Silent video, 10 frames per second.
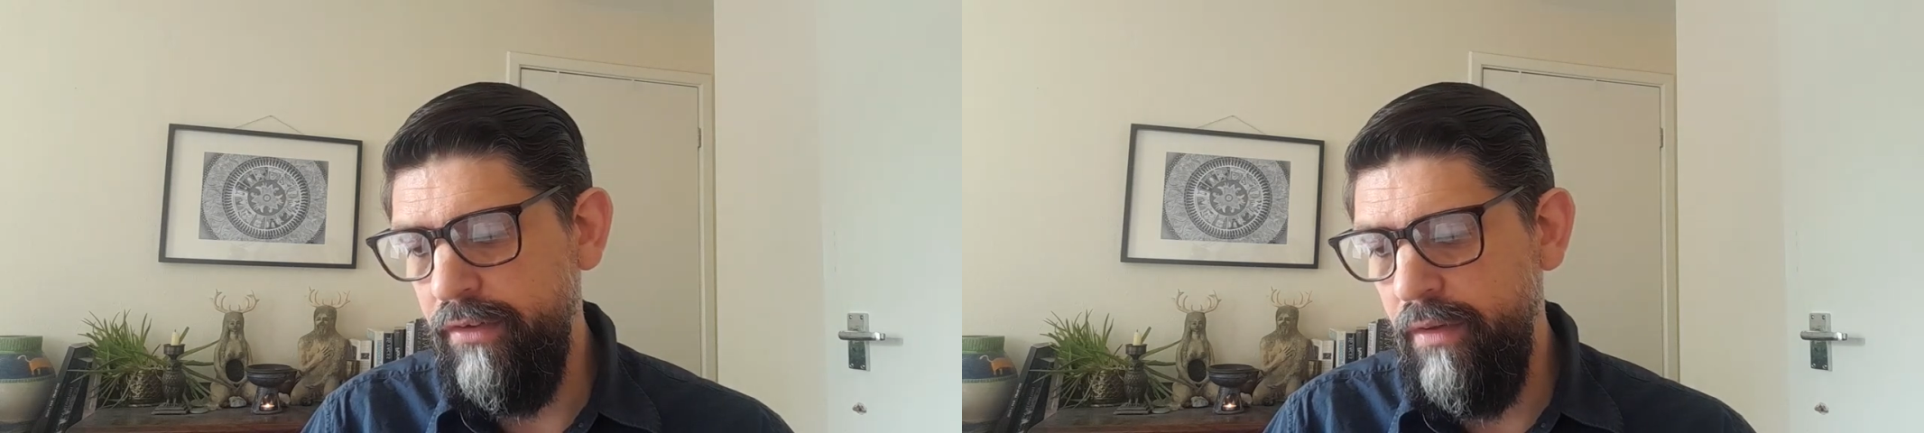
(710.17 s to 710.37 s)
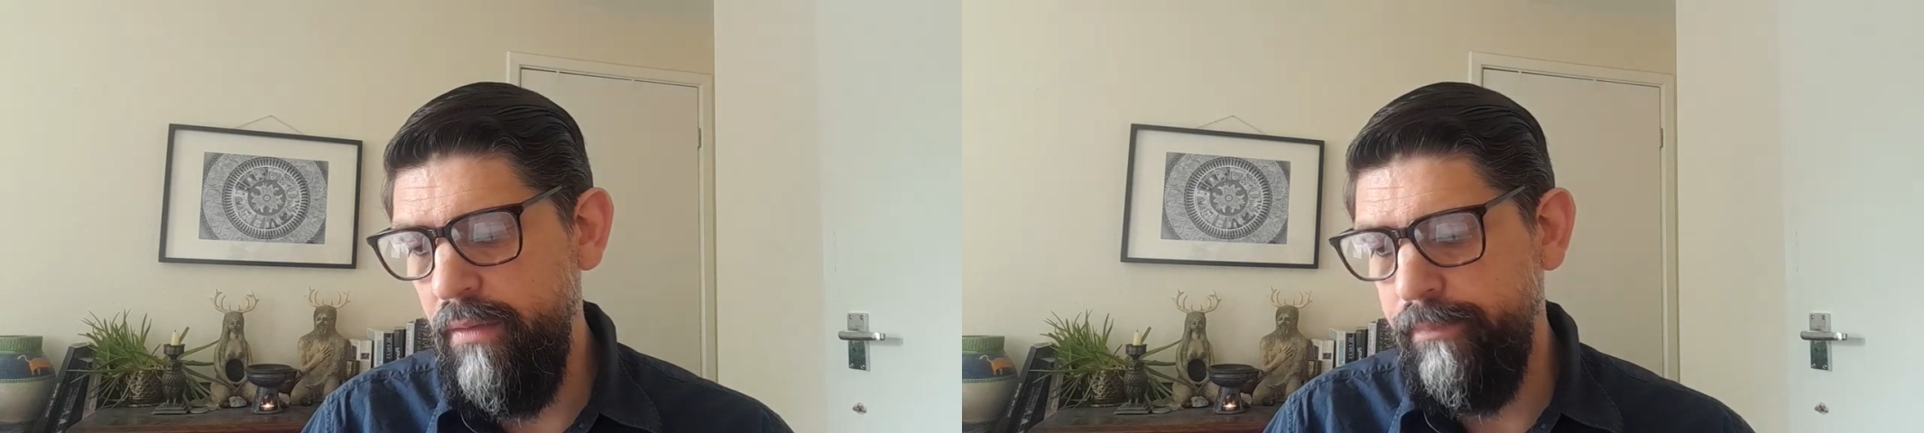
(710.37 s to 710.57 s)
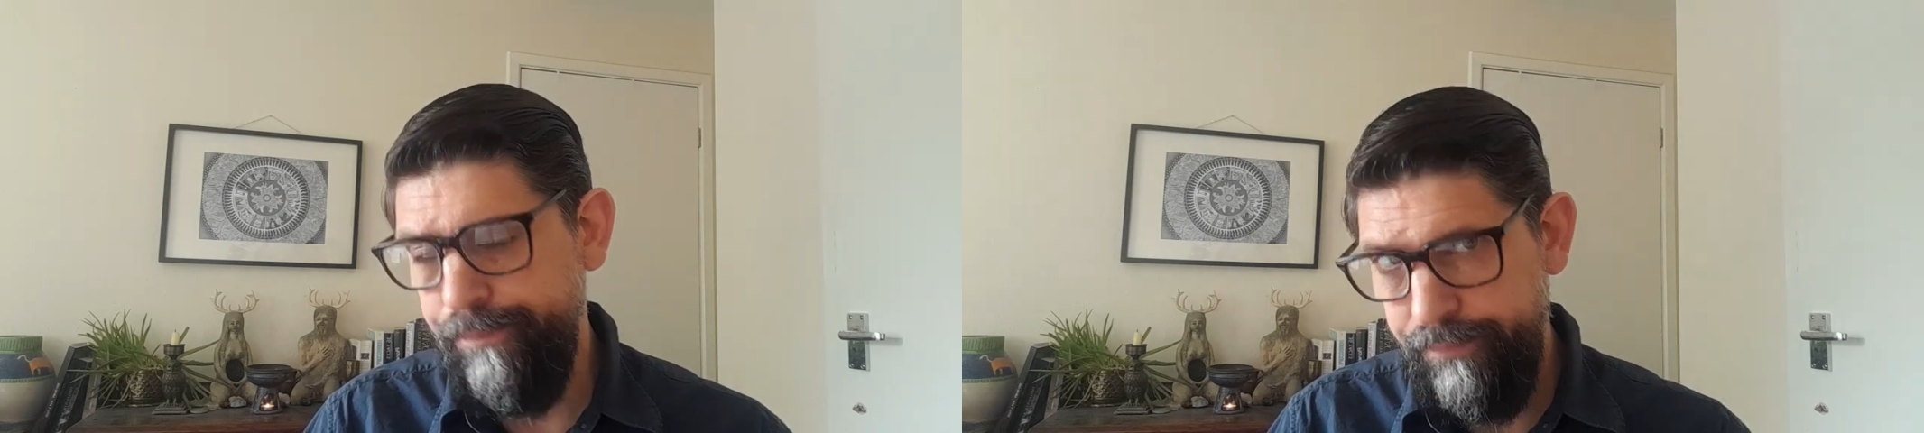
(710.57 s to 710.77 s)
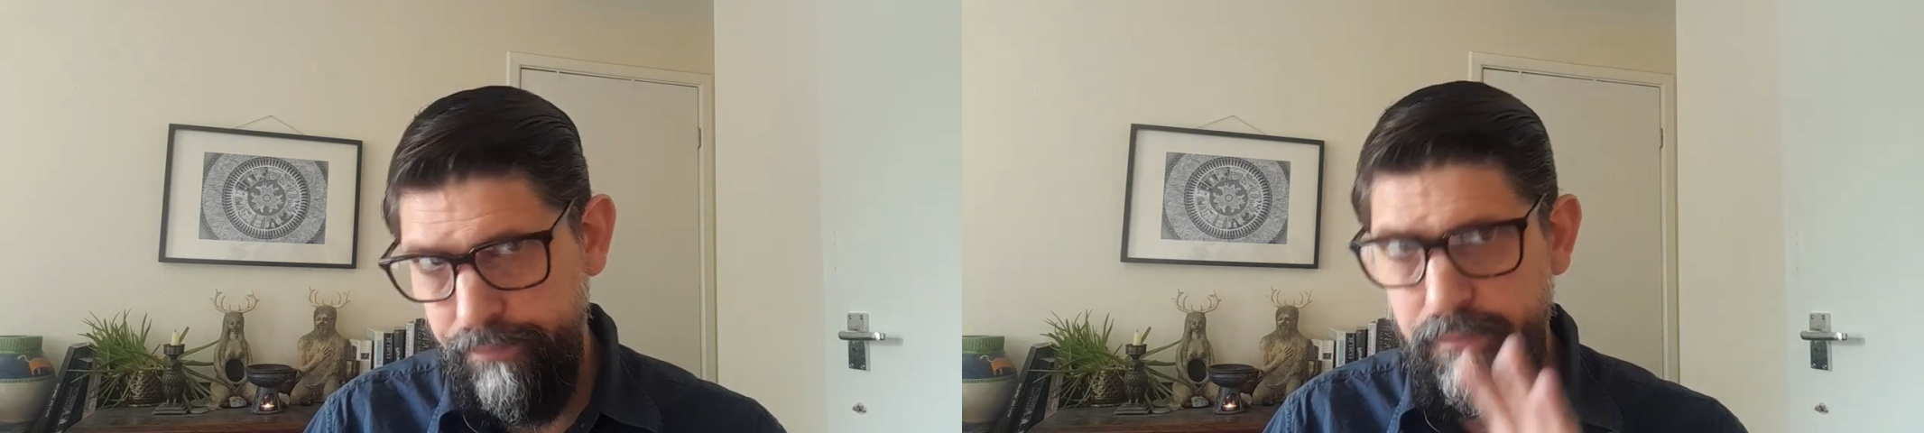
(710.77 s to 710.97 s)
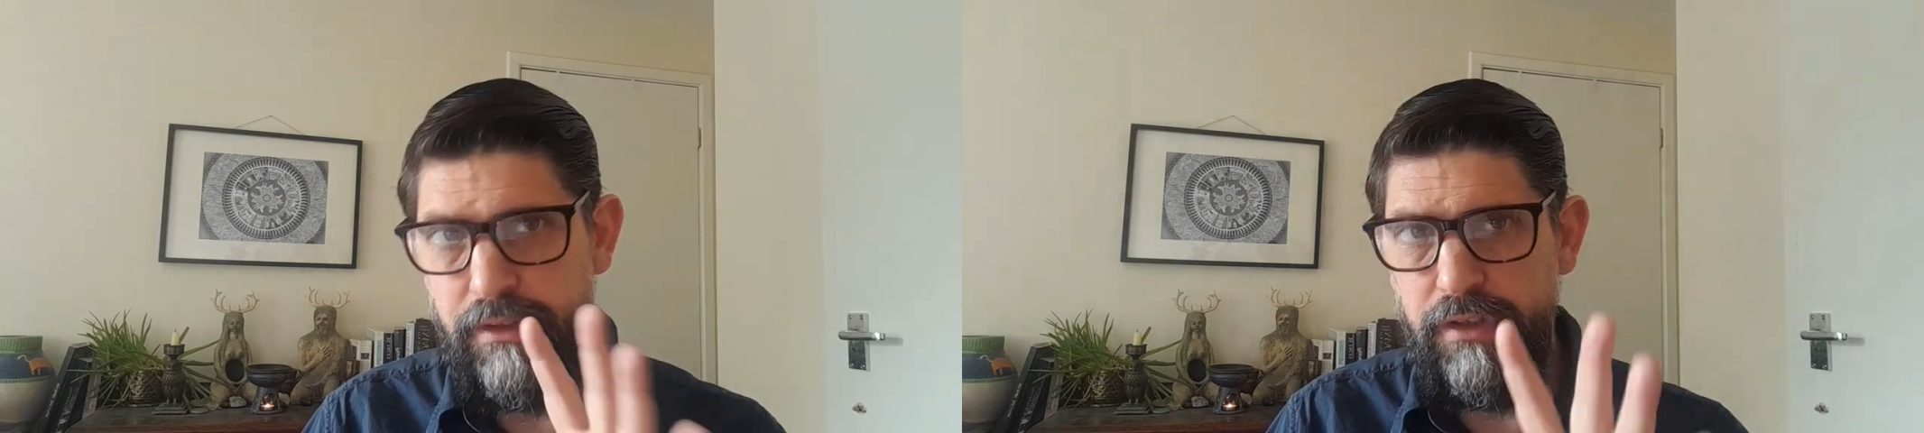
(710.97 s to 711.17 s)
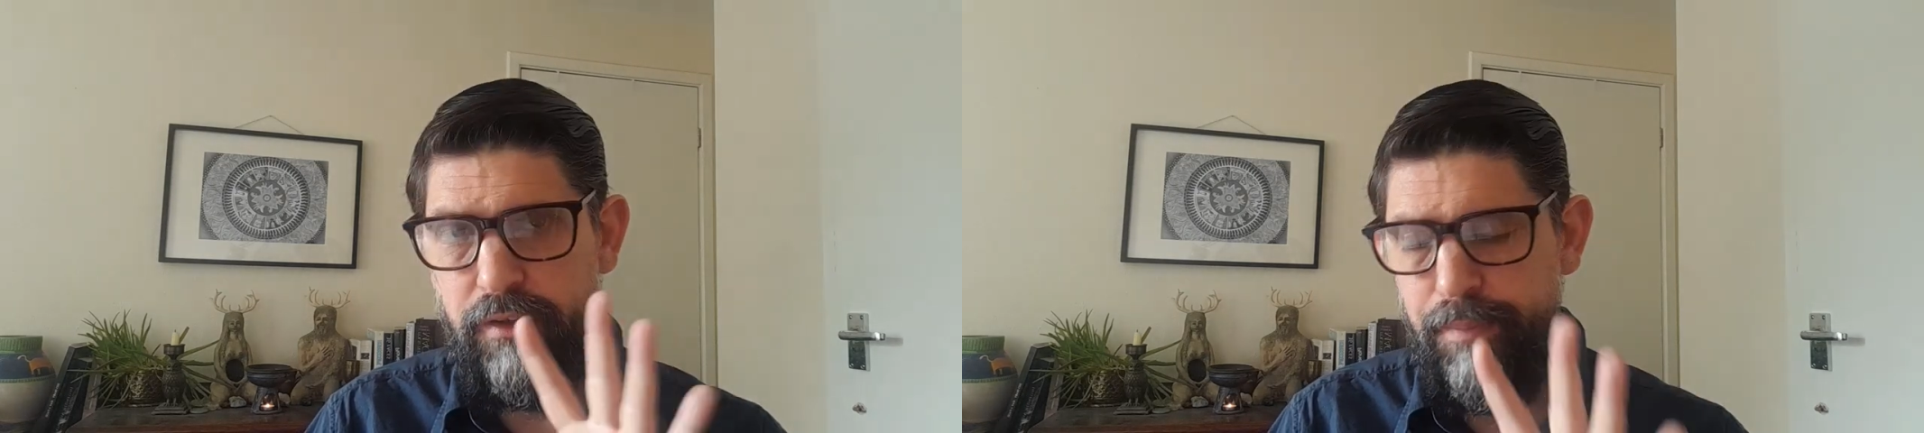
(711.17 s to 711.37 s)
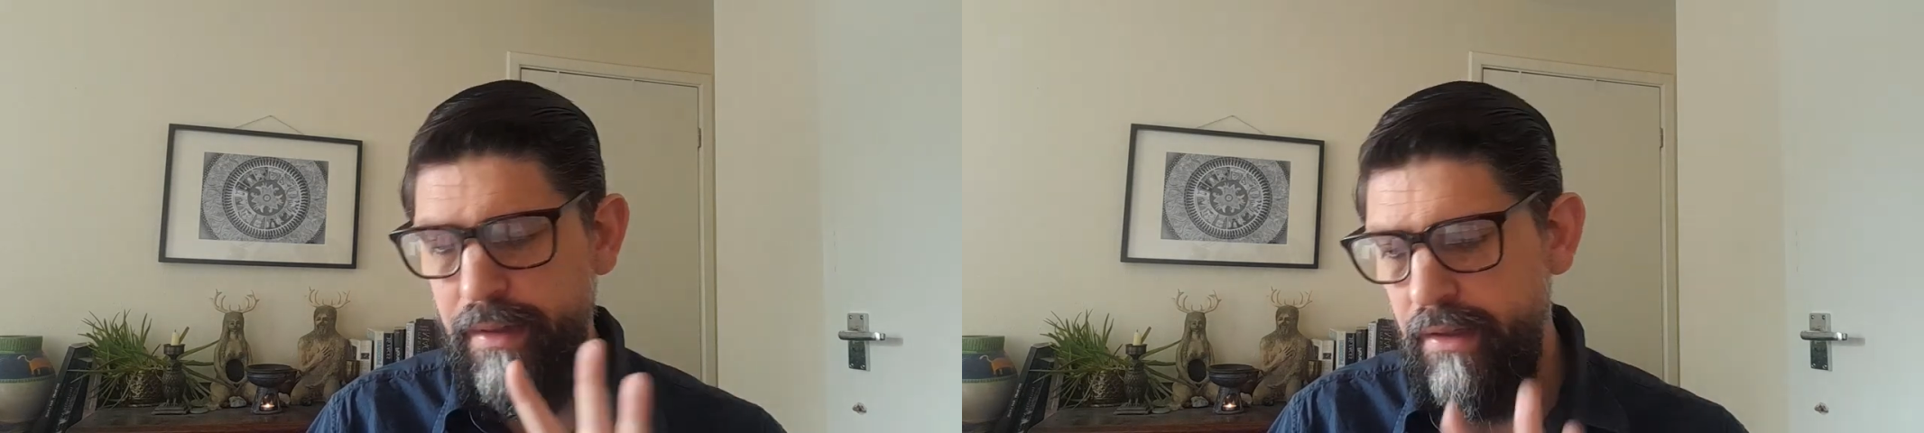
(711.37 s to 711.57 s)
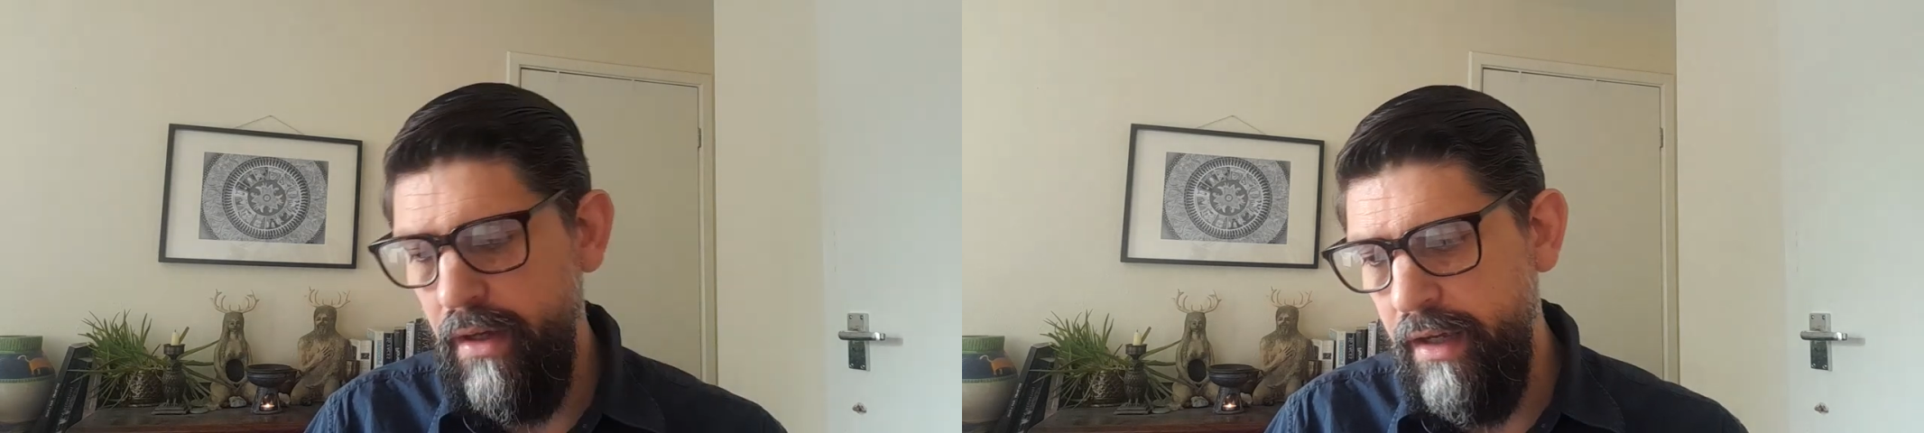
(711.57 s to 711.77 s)
So just to
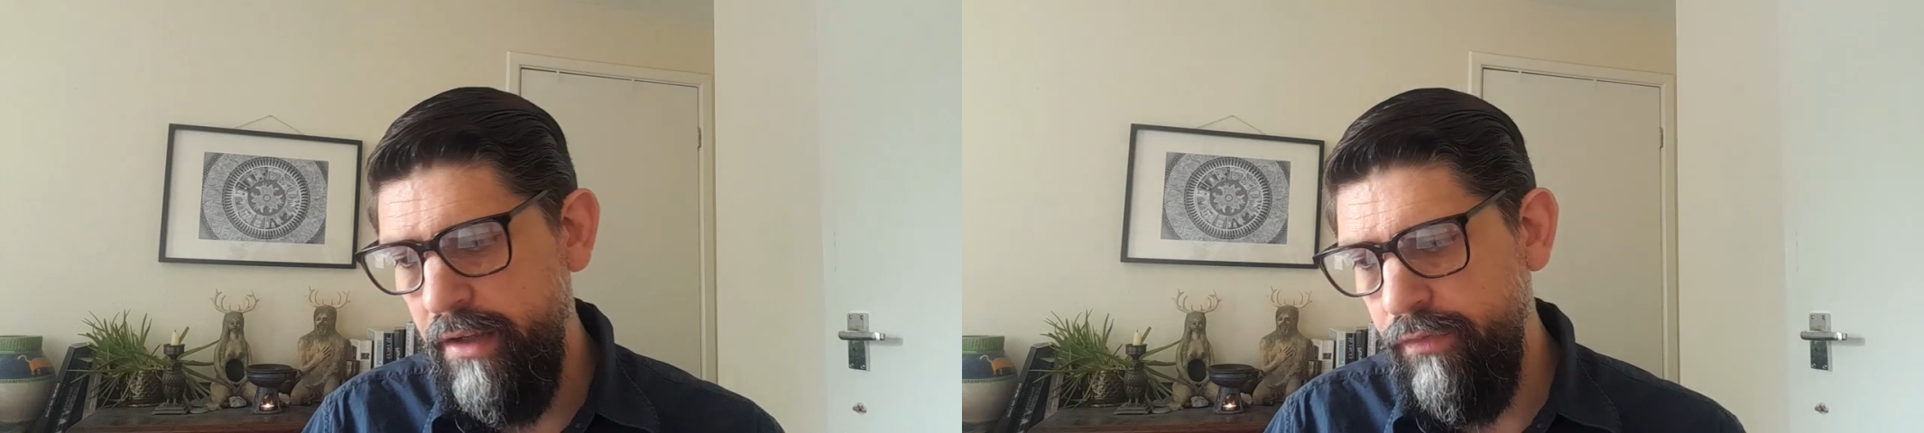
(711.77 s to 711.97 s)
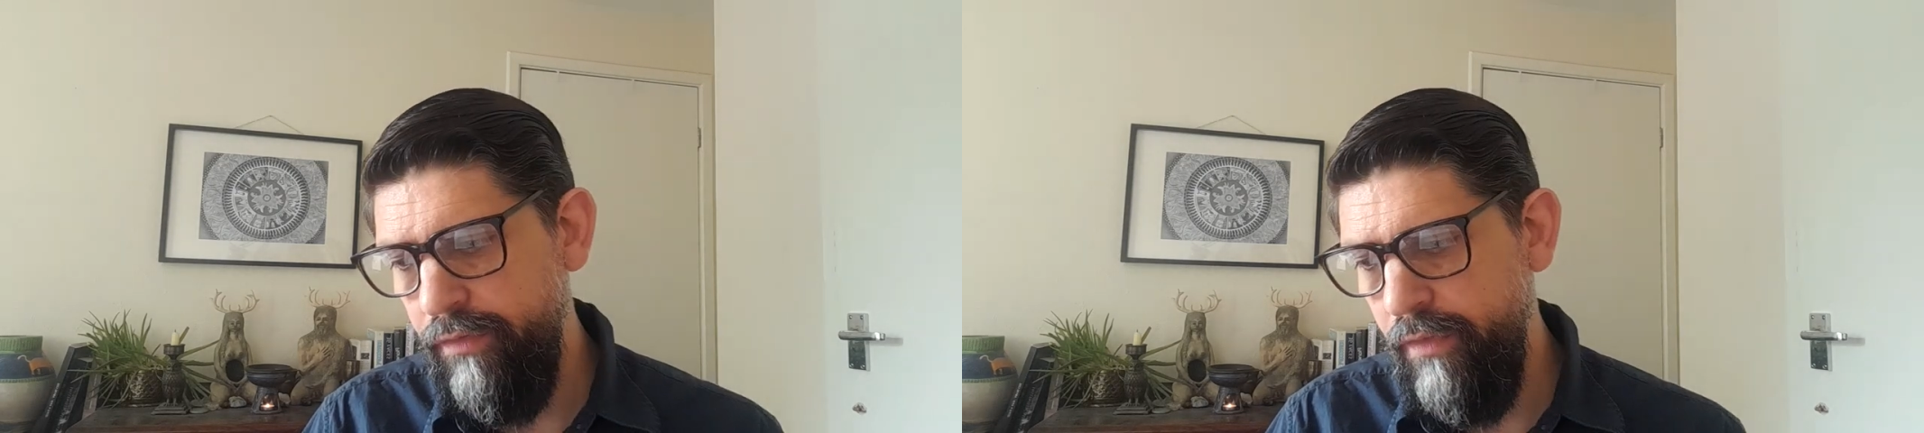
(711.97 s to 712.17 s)
be kind of